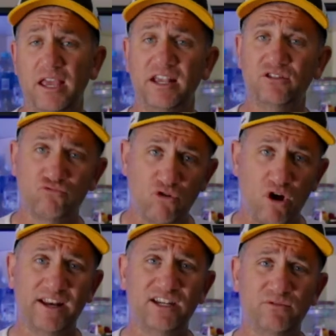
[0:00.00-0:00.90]
is
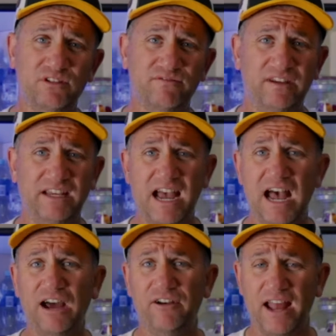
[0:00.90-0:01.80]
right into his
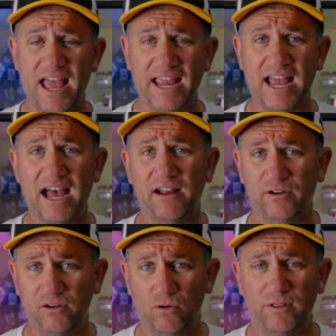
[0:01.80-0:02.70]
VR and AR
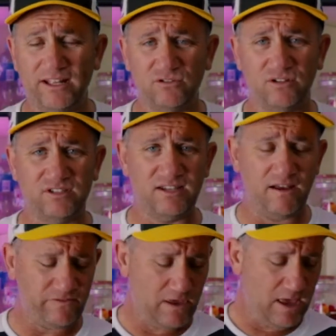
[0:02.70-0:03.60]
and all that sort of
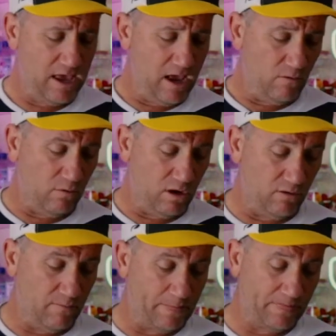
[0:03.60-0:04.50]
stuff.
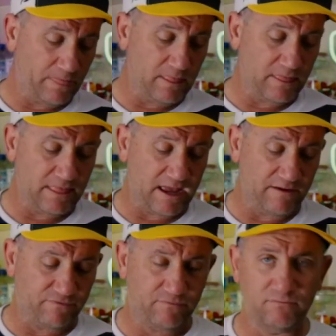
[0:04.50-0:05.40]
Well, they've